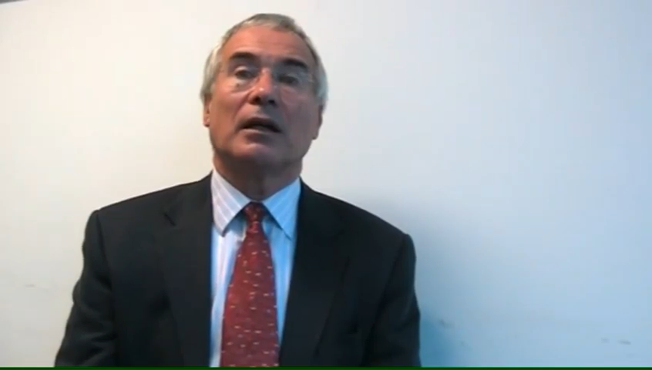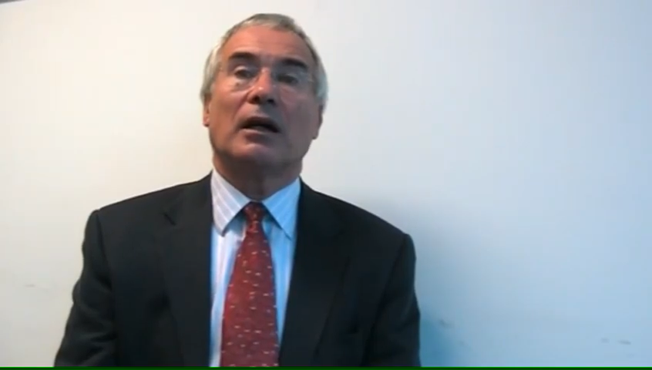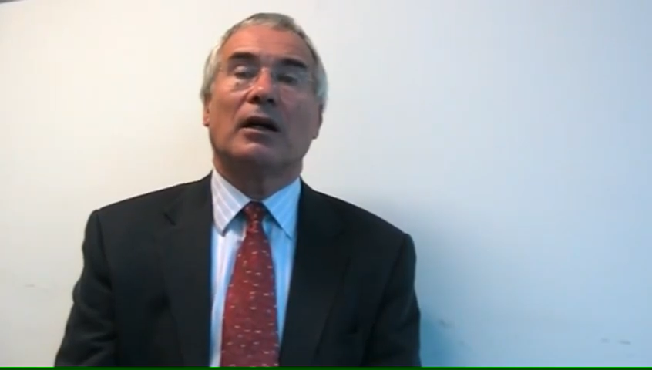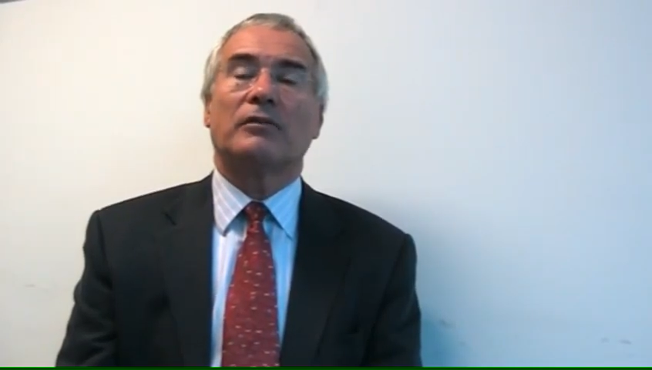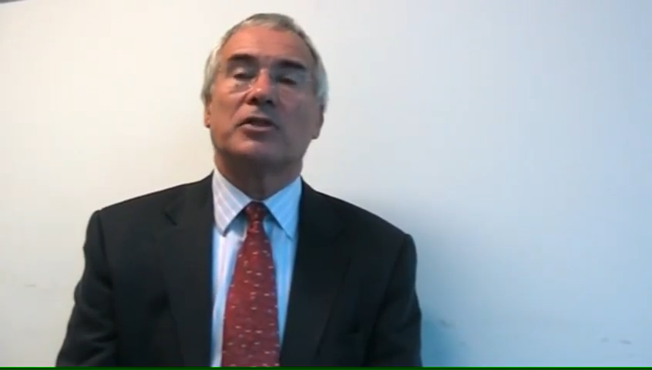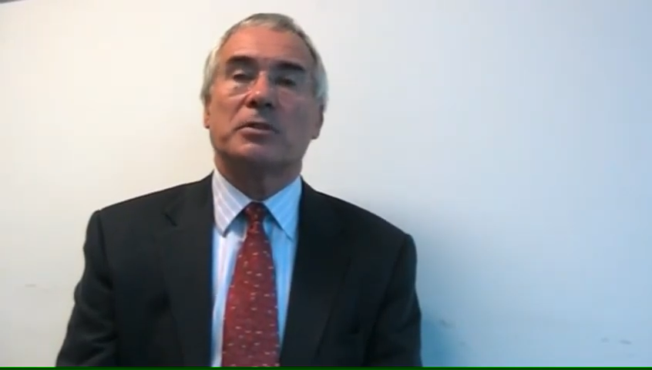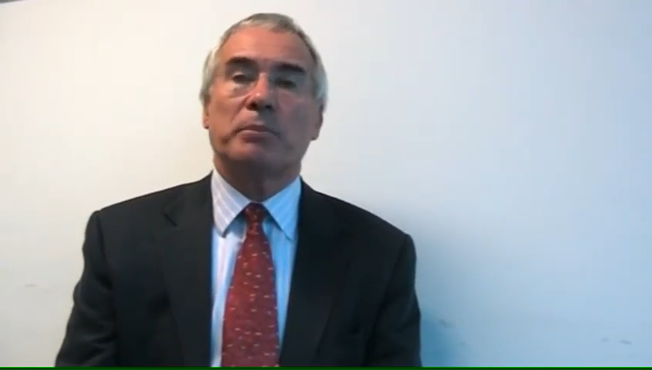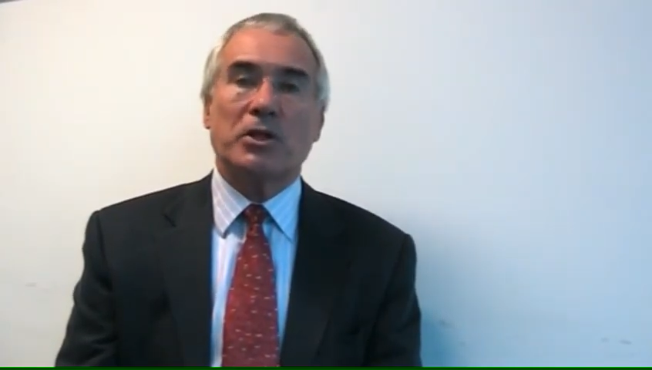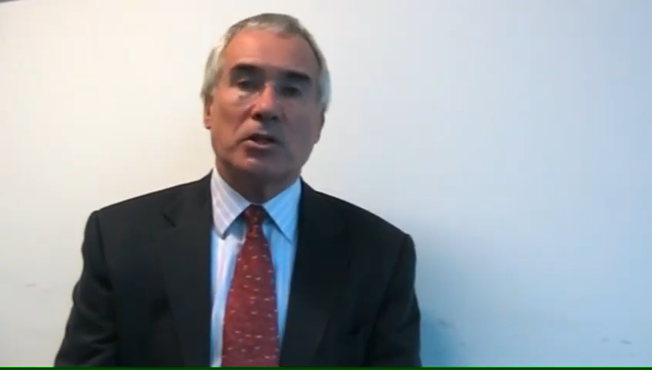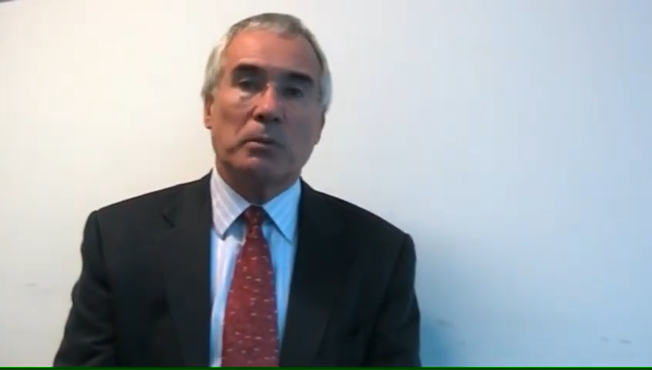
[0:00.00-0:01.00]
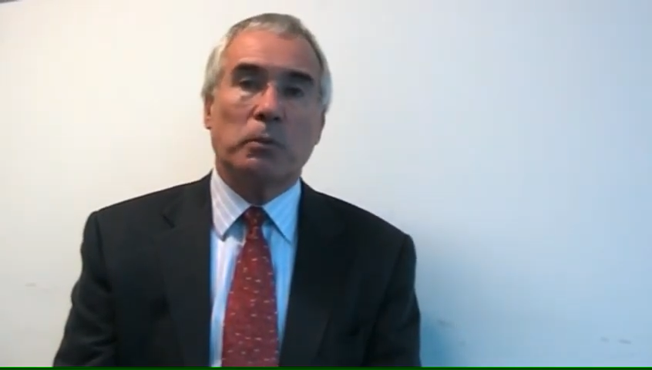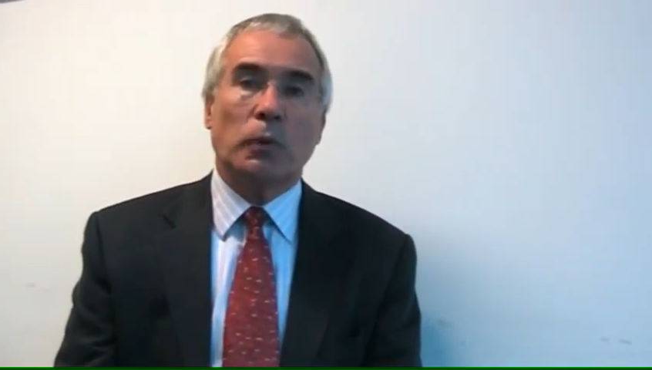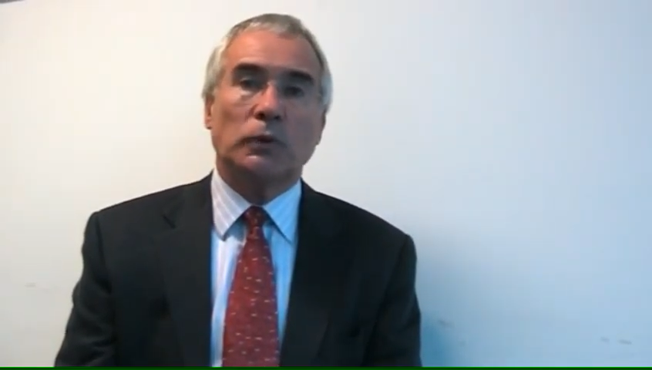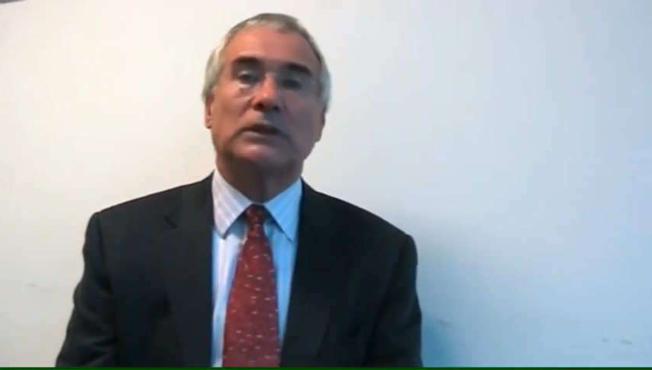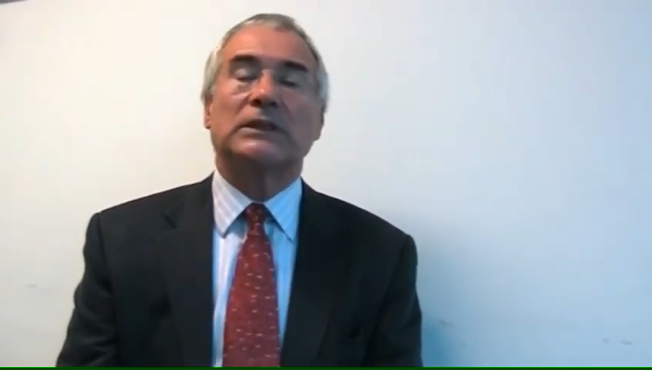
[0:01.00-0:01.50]
are of special
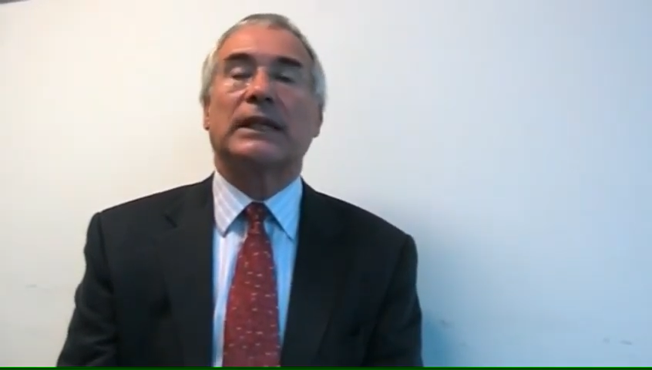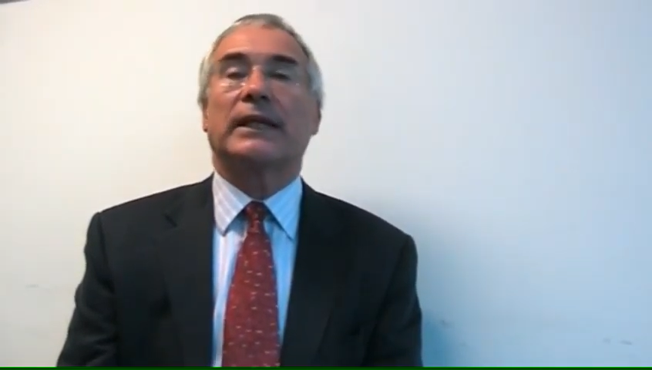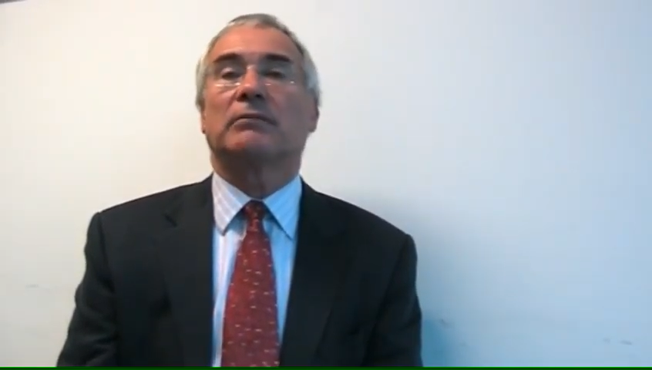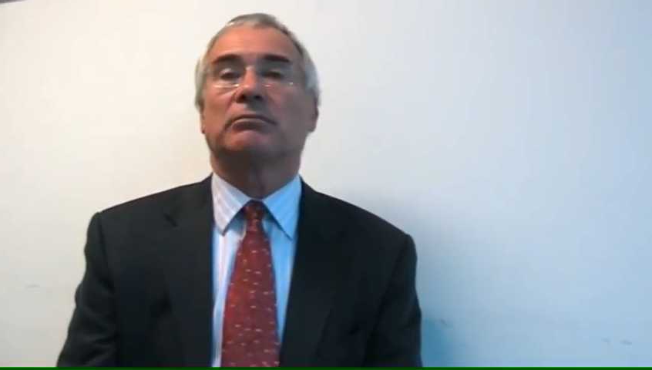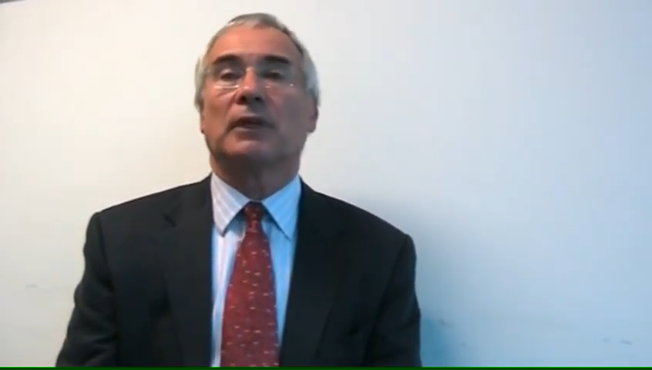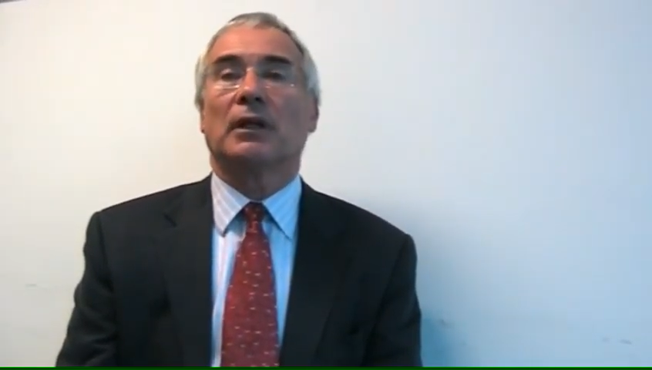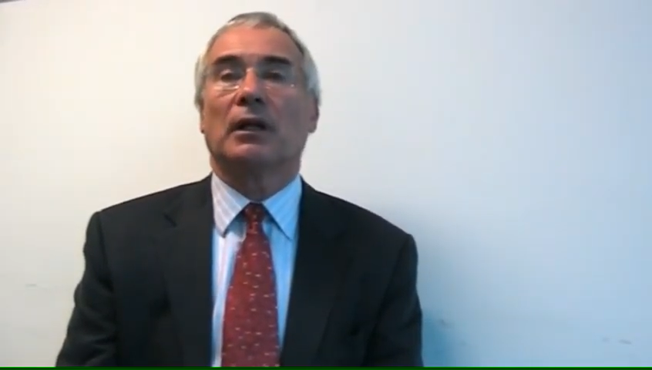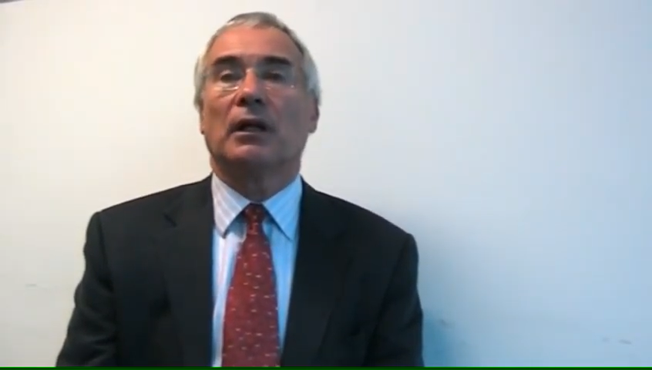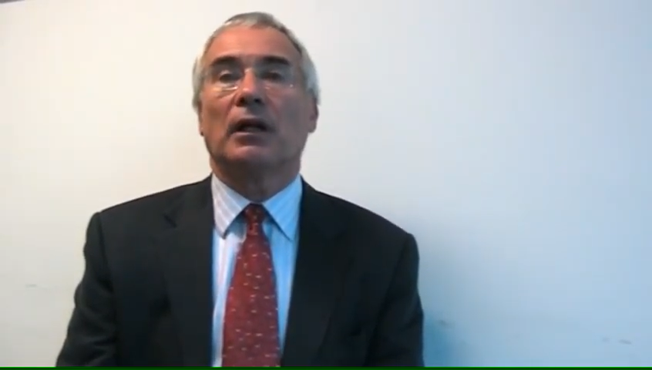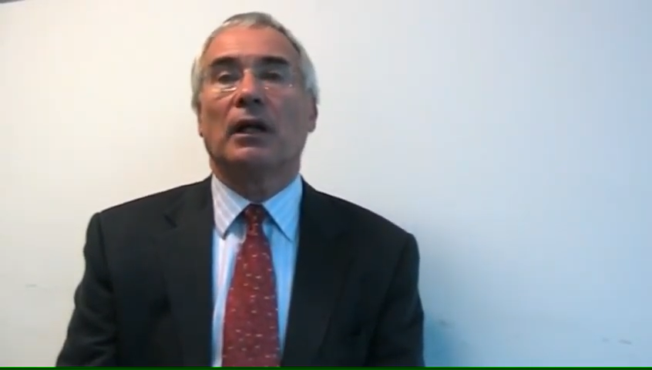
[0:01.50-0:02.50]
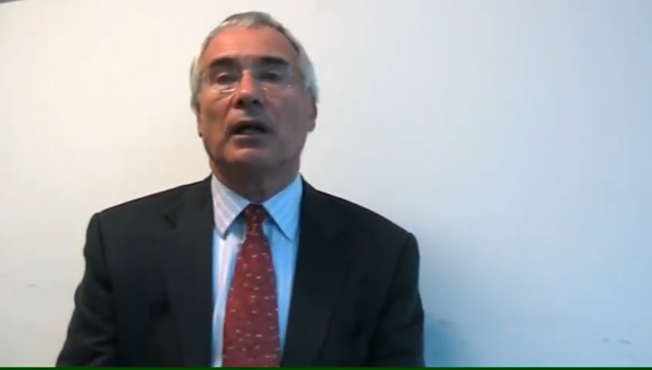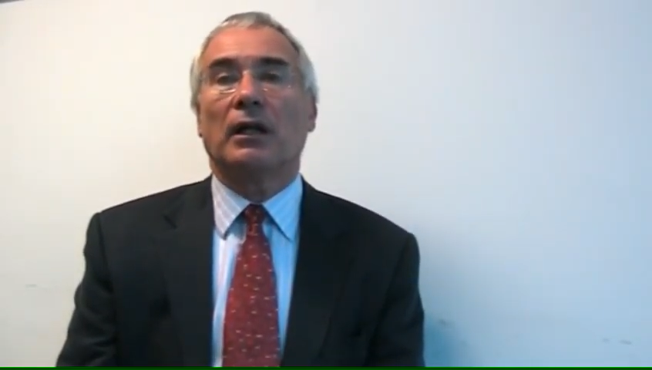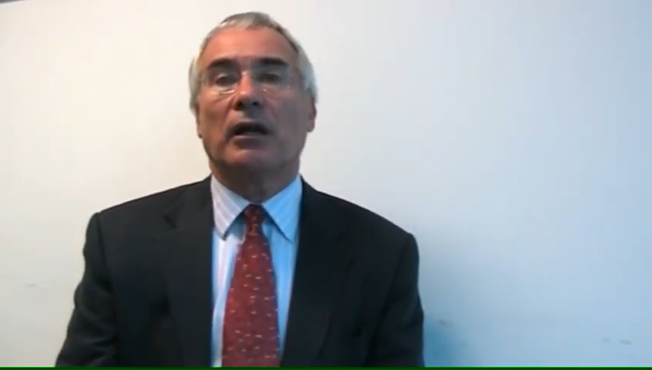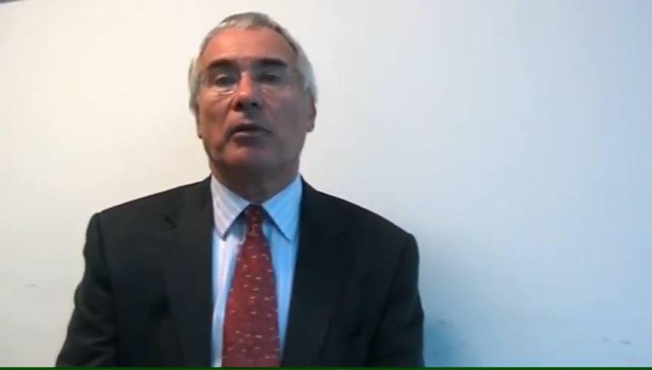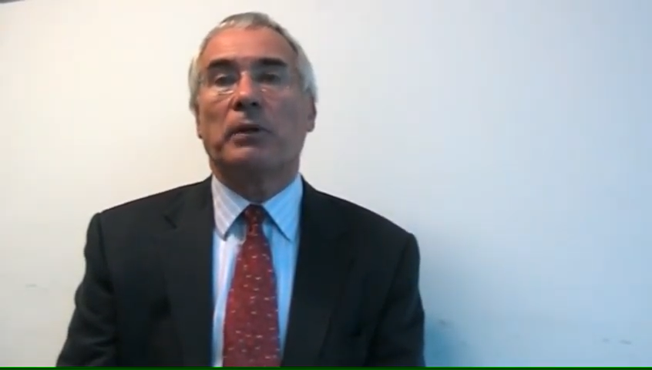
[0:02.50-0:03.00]
importance here in
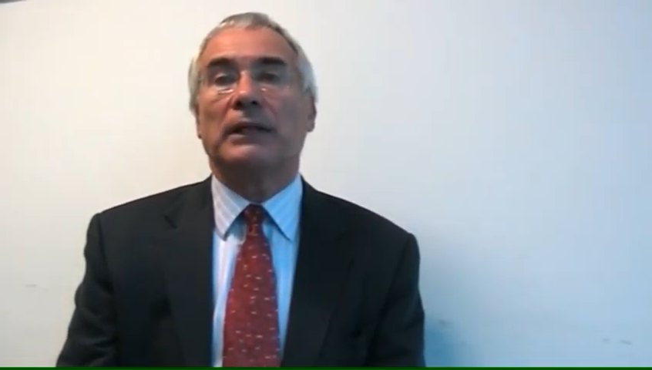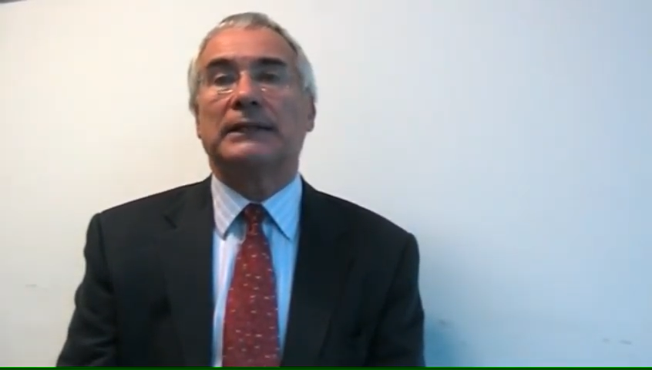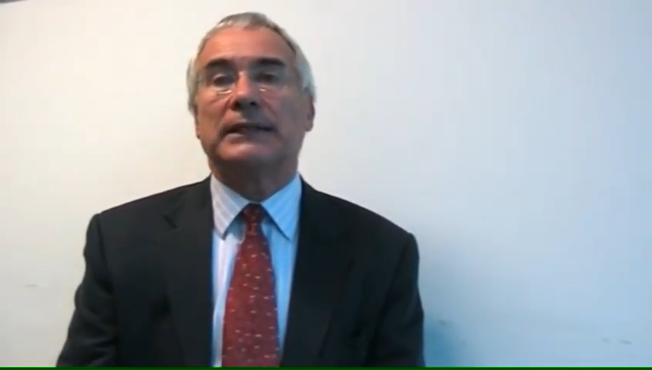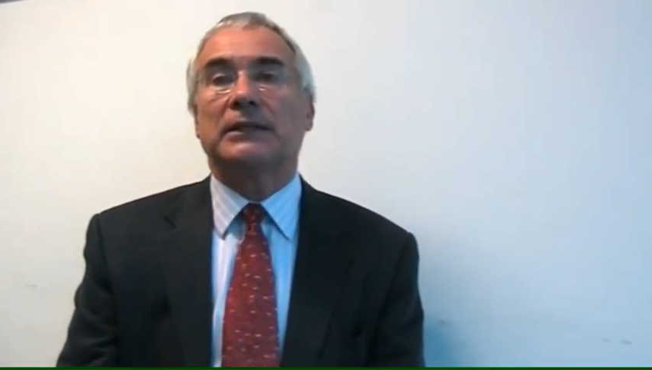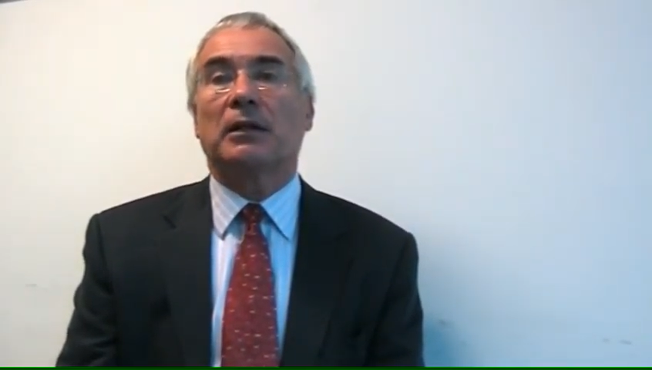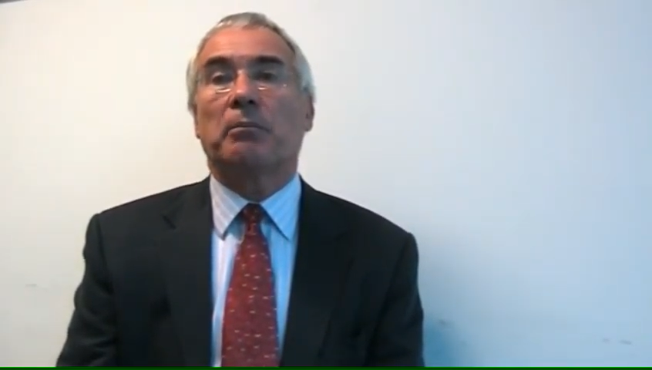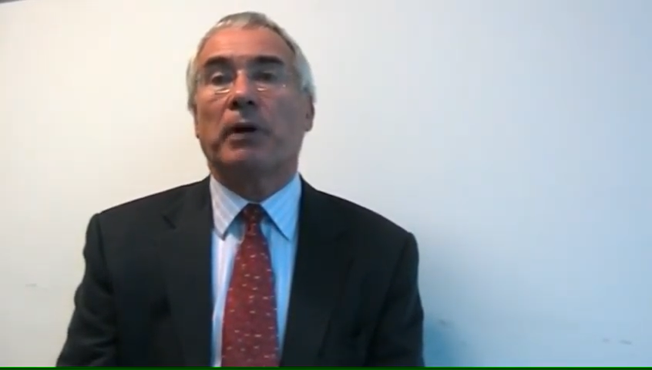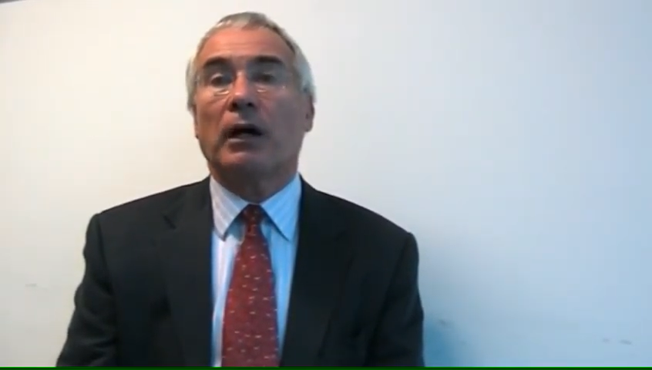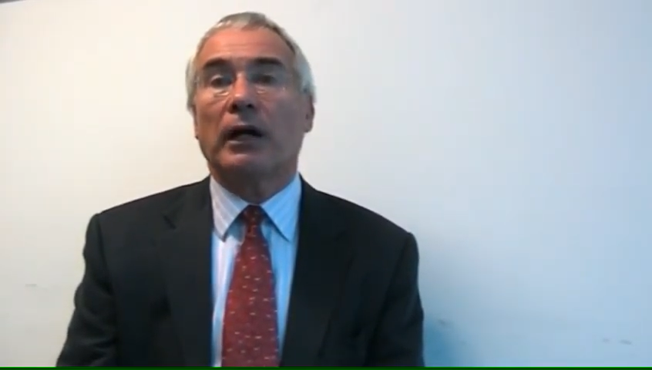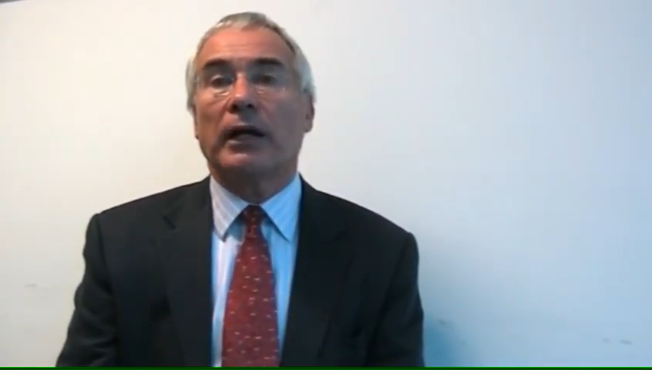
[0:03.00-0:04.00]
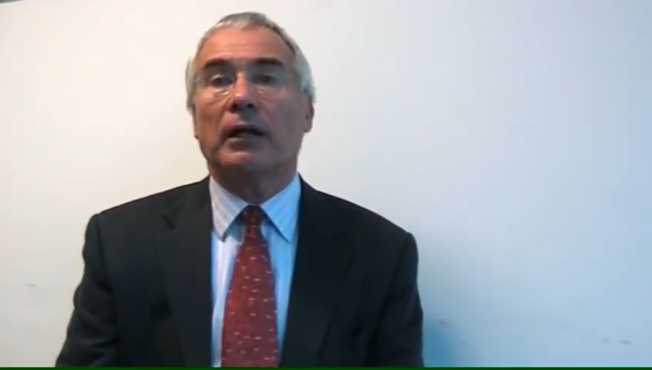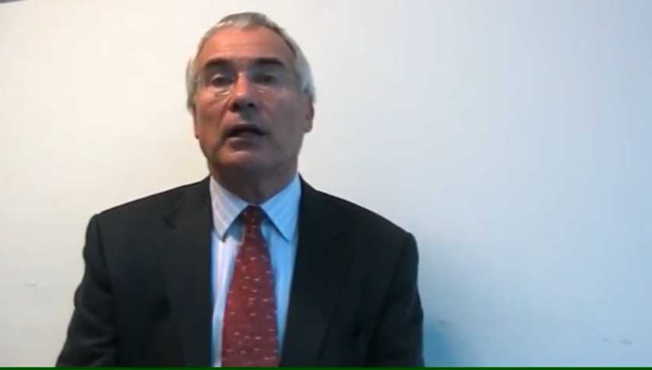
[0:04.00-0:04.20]
their ability to combine